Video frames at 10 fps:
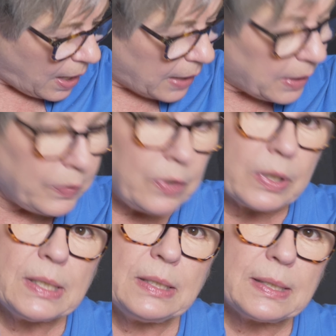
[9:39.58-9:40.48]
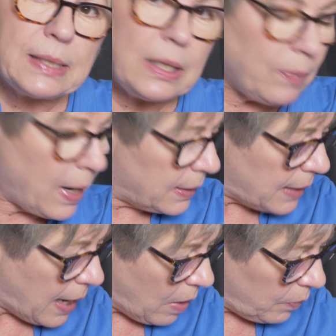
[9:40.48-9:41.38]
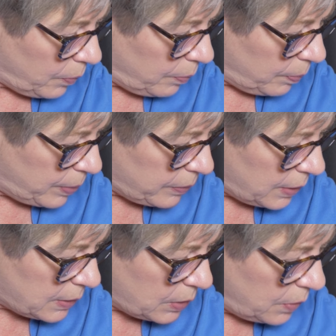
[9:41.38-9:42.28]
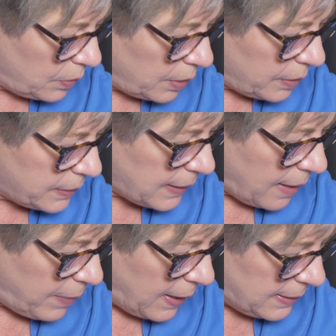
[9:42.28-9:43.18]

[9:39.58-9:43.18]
And if you can see right now, we'll put these two girls side by